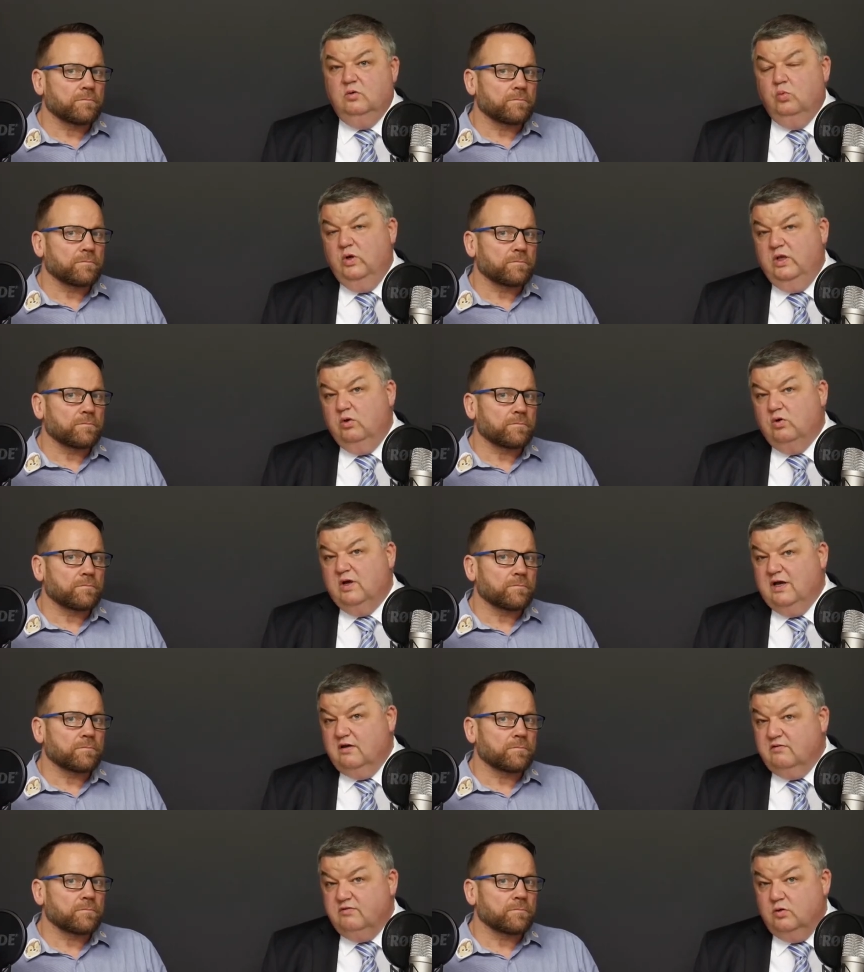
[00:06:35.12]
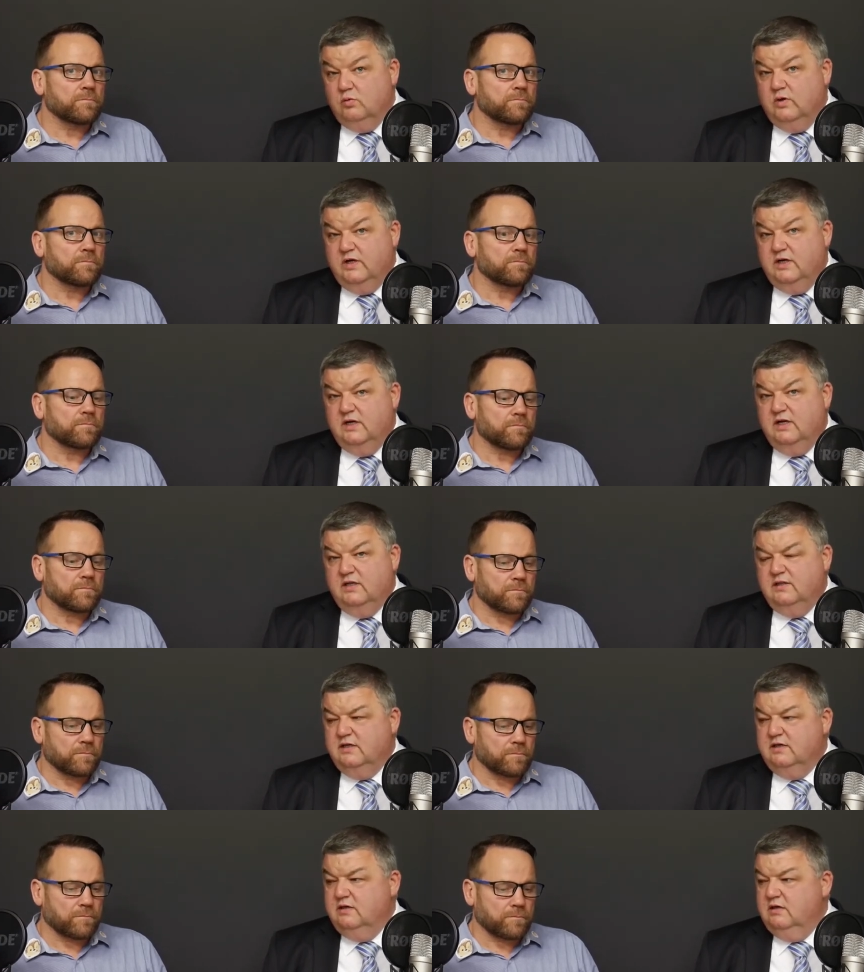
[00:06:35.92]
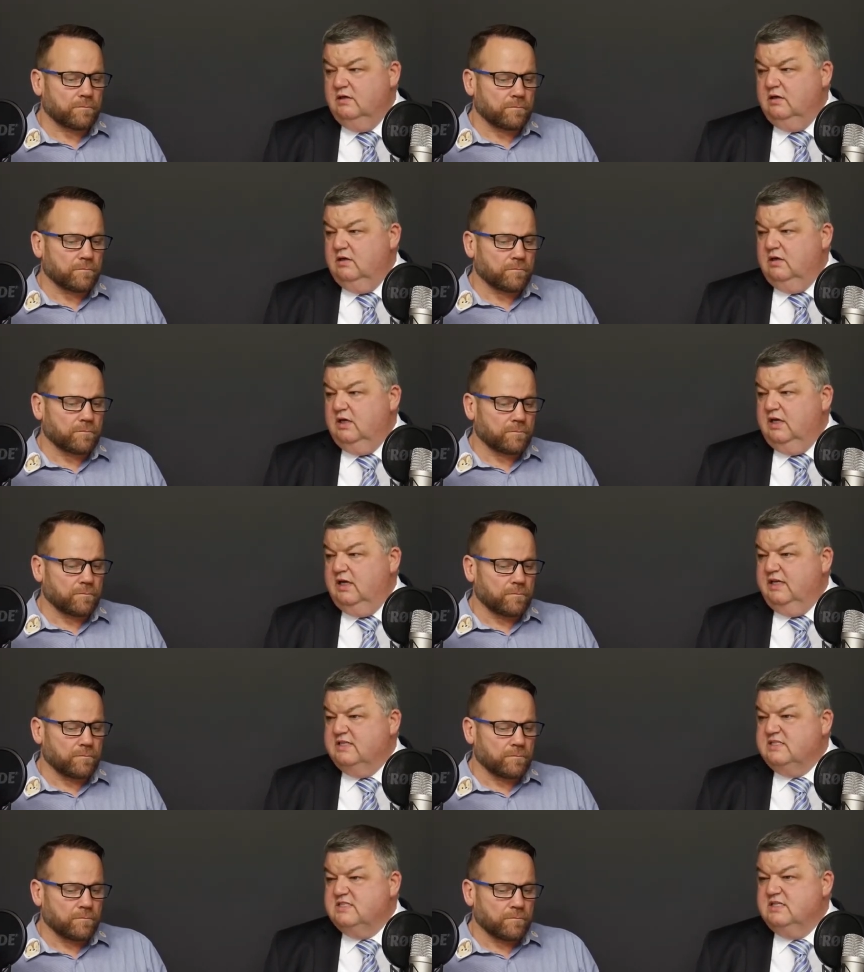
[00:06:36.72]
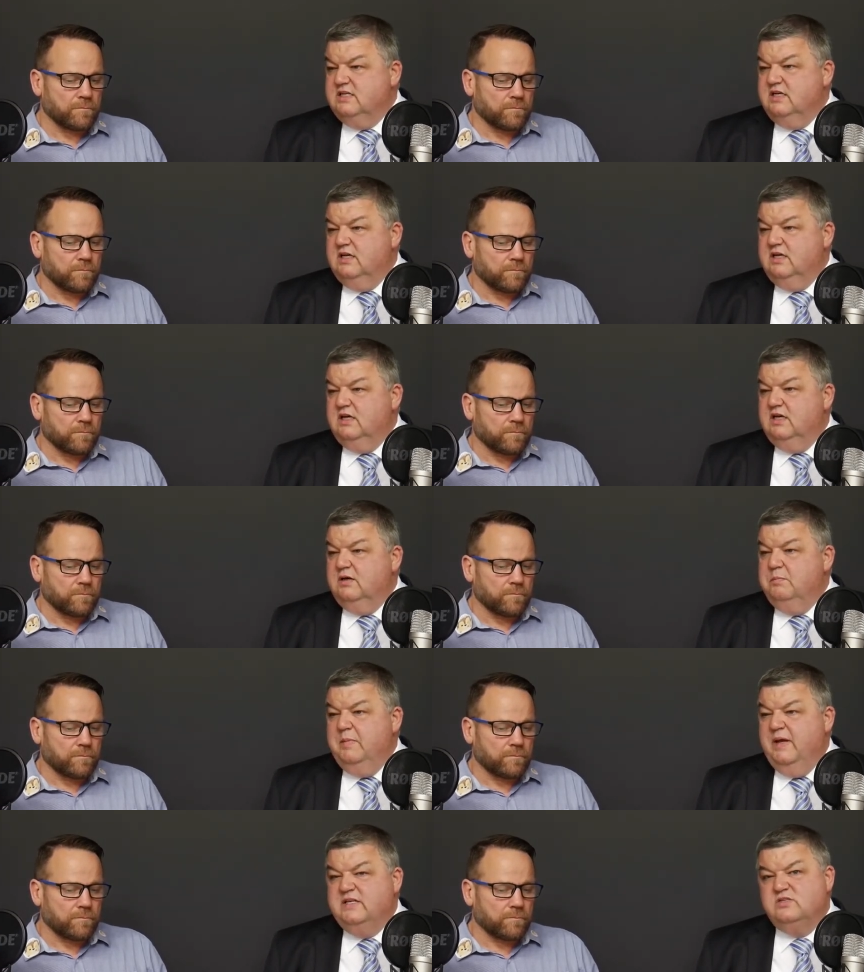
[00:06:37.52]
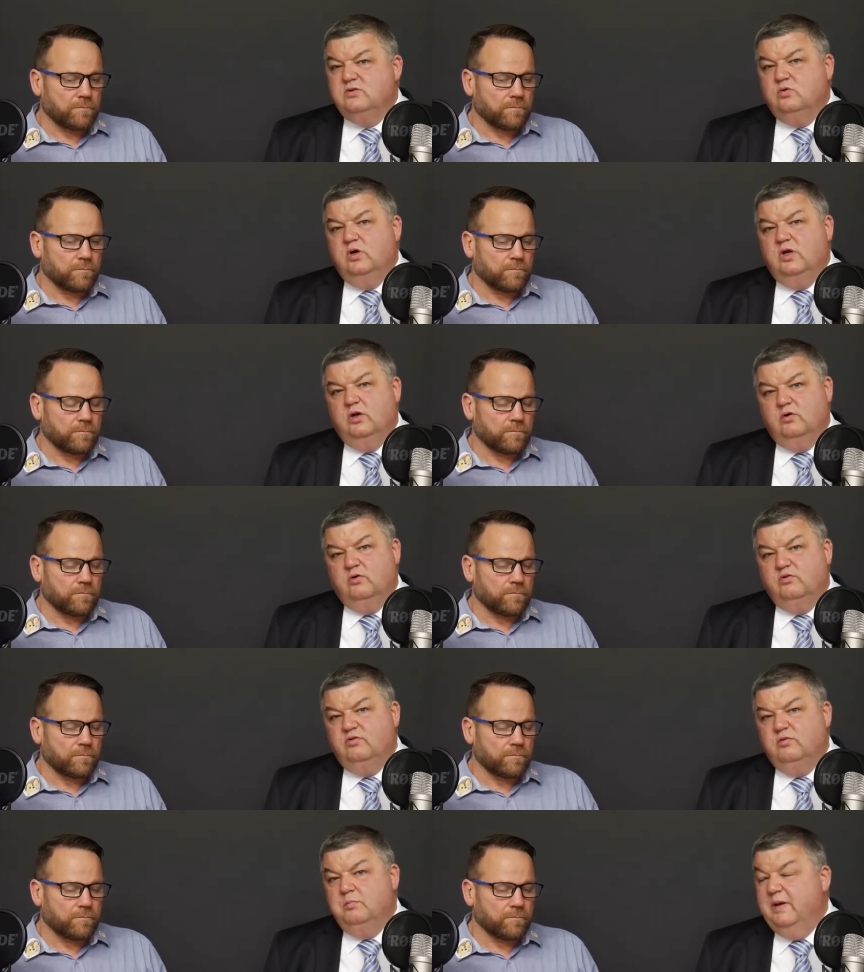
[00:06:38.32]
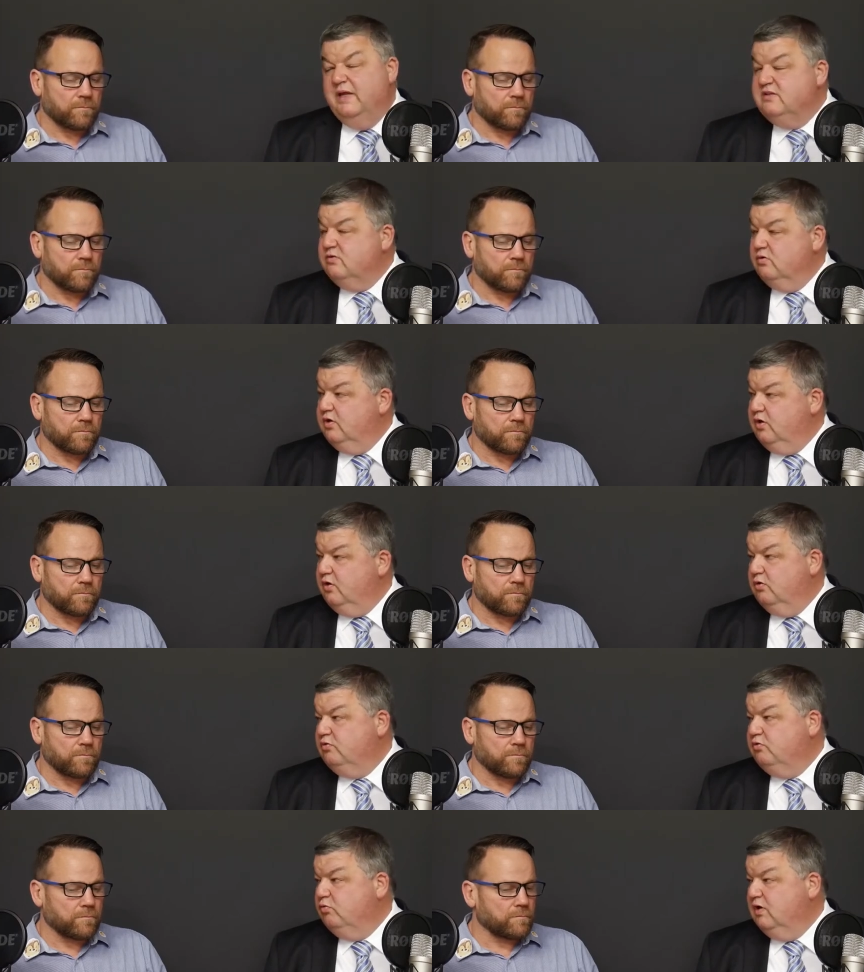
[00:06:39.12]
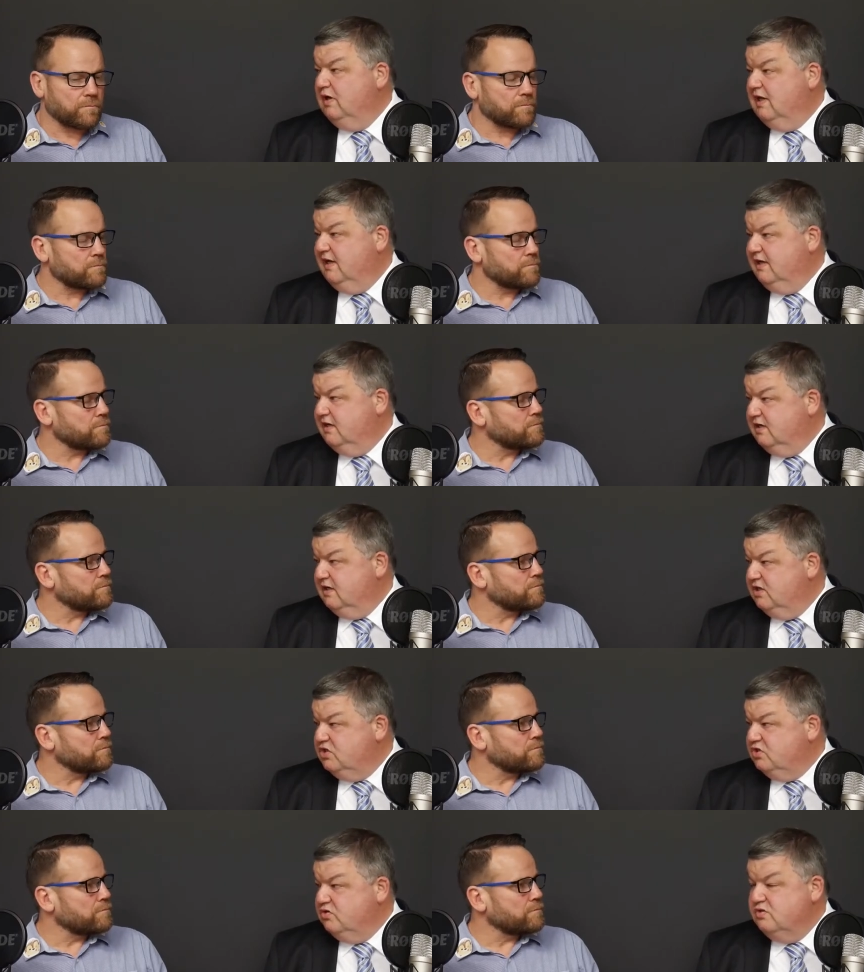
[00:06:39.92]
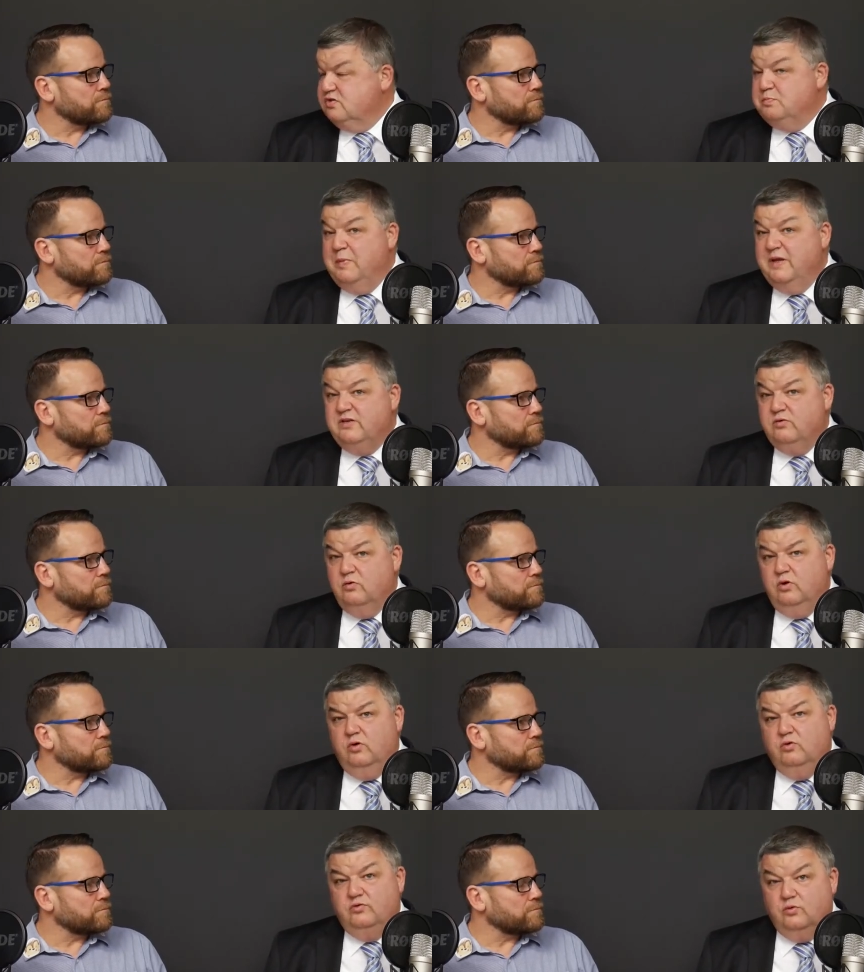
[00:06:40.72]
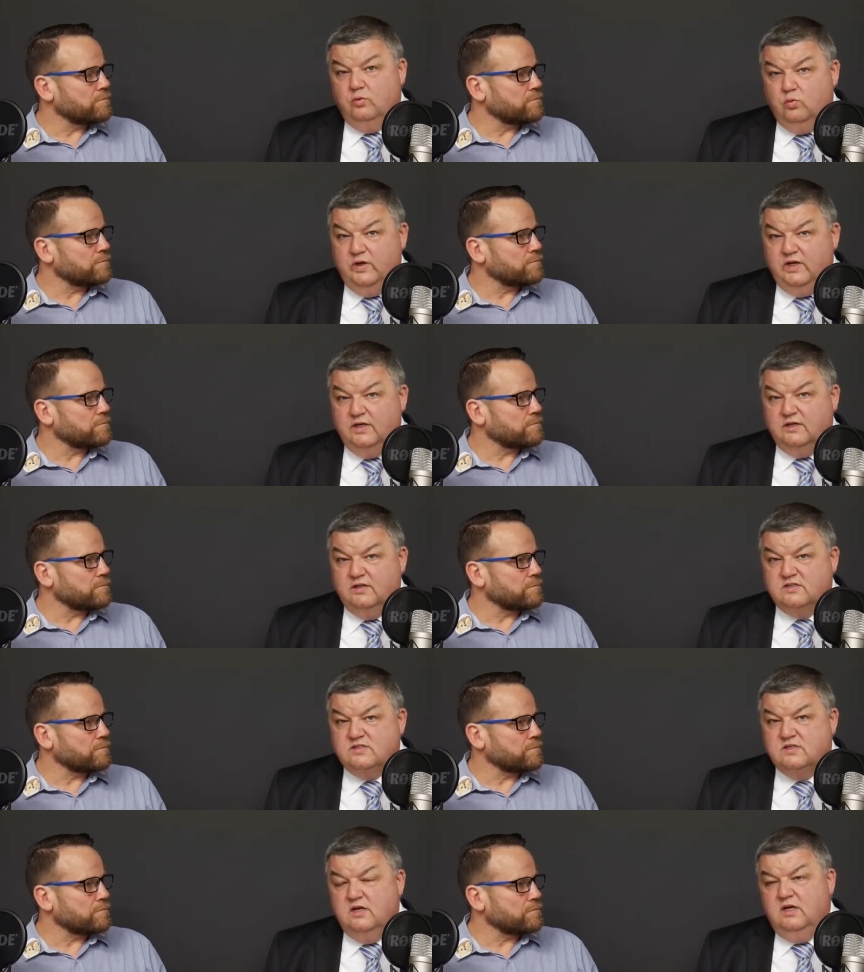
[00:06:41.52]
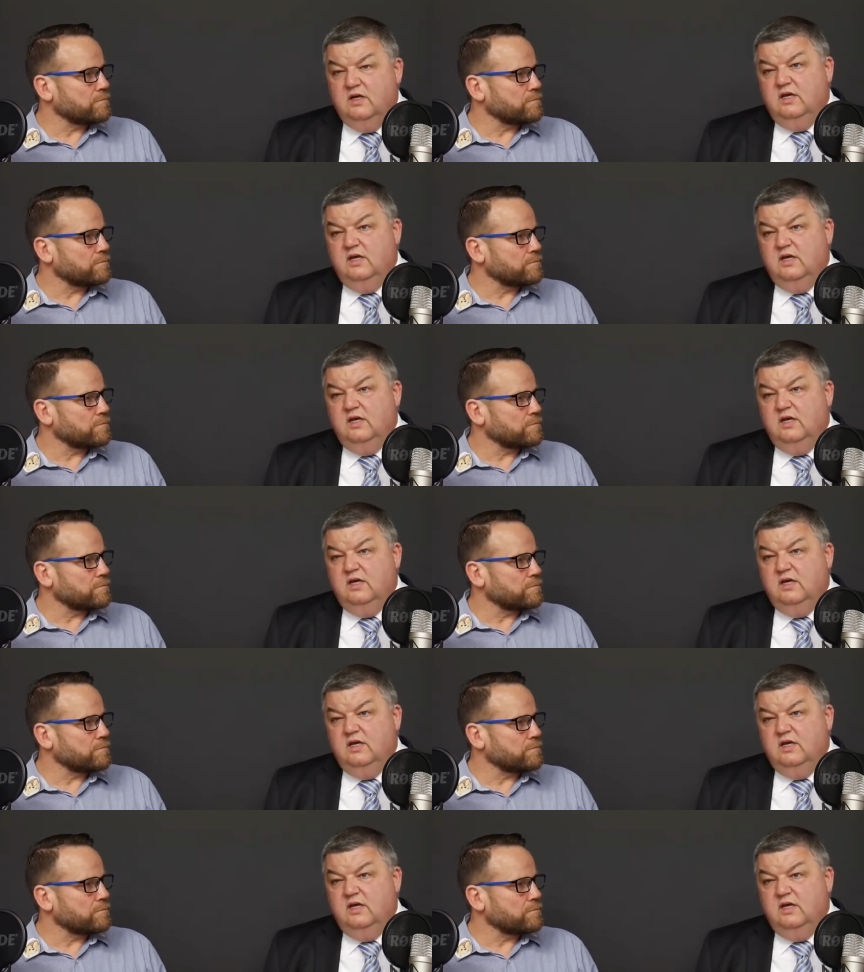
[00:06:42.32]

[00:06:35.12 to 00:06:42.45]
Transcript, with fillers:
Speaker 1: we look after one another. It's mental health, mental health related issues, mental health awareness,